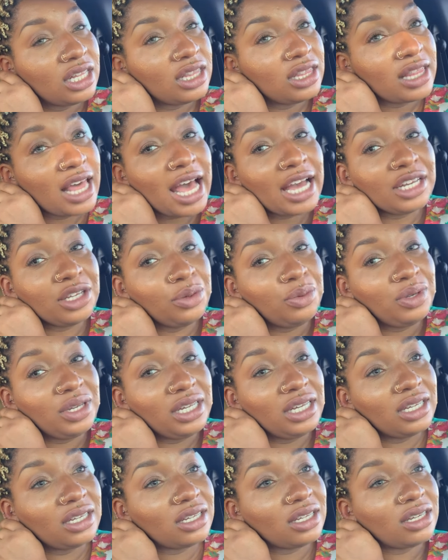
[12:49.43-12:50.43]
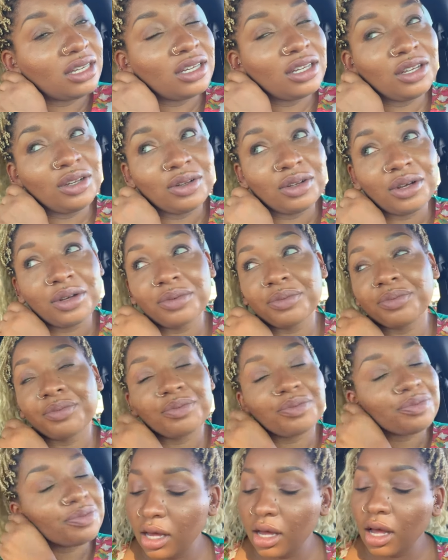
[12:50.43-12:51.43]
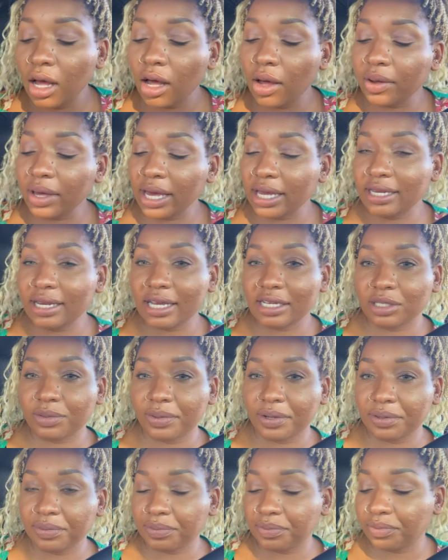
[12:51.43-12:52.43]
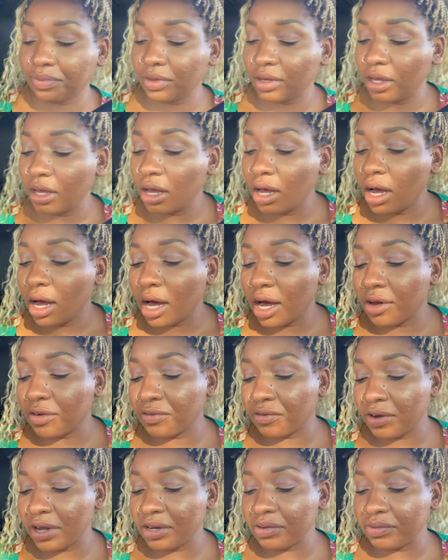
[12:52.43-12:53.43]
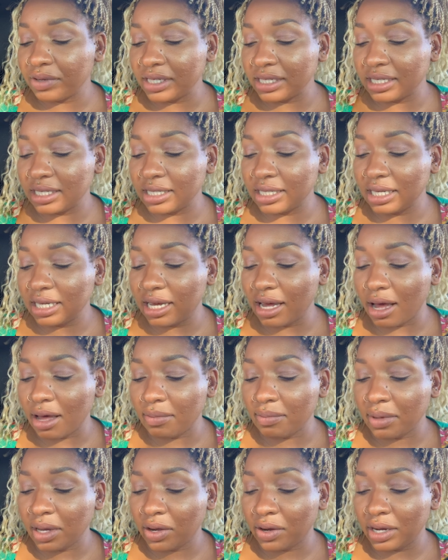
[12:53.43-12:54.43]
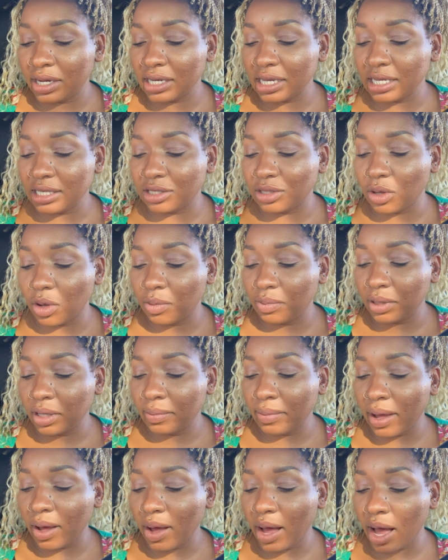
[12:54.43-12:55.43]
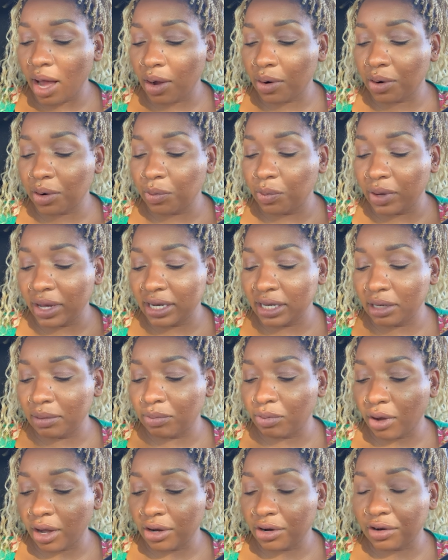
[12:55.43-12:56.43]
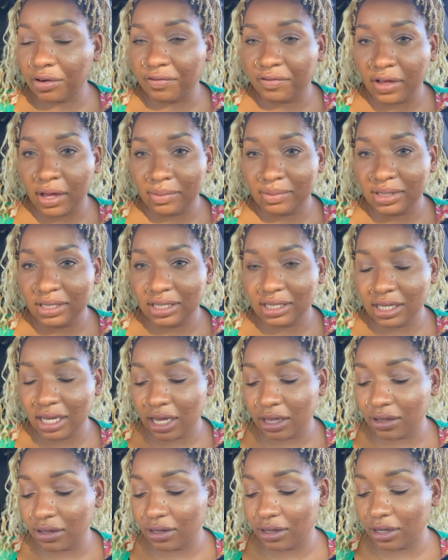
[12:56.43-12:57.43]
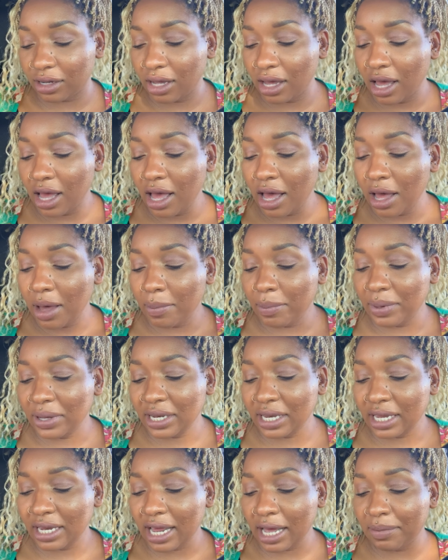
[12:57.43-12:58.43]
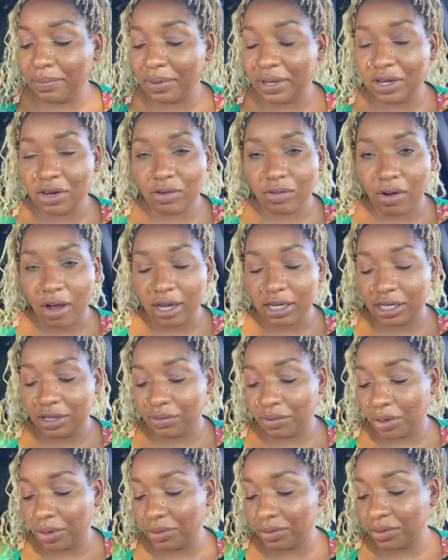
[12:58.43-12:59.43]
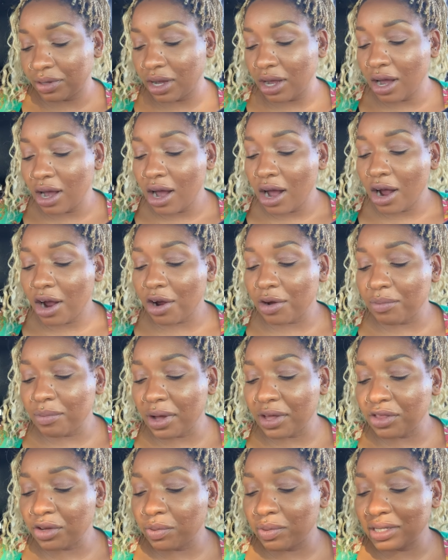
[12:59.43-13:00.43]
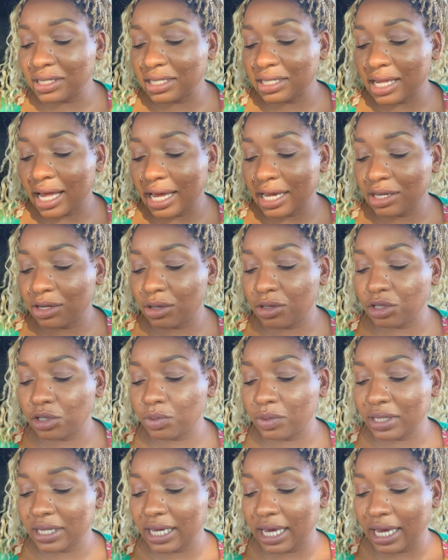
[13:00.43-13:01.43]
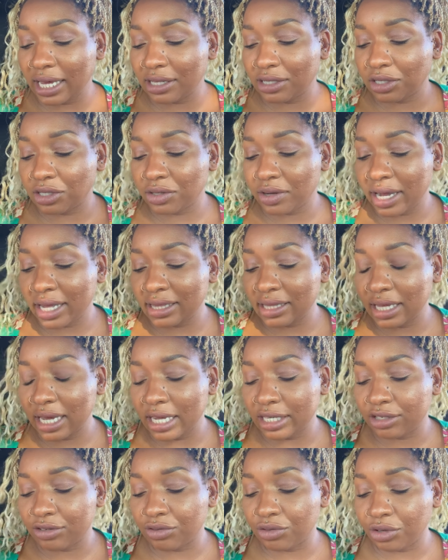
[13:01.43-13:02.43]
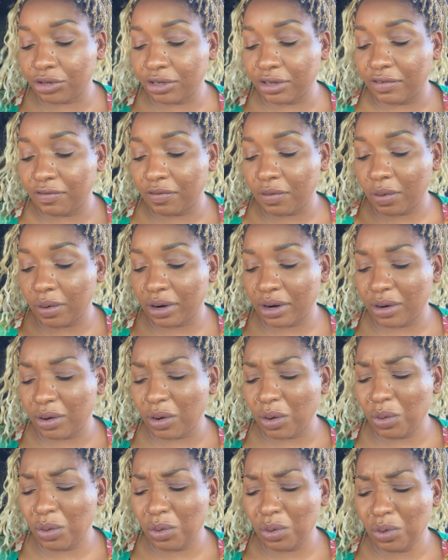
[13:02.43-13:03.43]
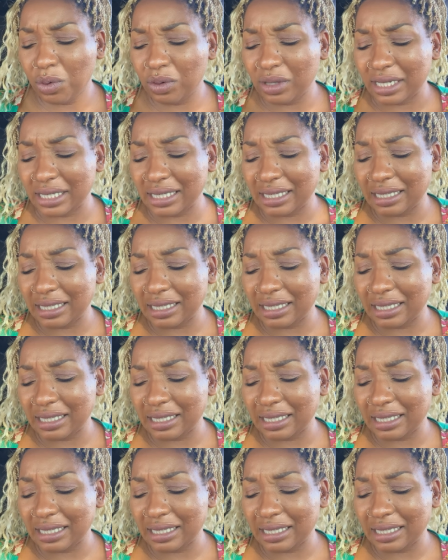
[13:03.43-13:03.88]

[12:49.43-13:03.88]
that unique, you know? Okay, next one. A friend recently got married and told me about how her wedding brought her family together, but it had been a rocky road. Her mother was diagnosed with cancer at the age of 34. Oh, that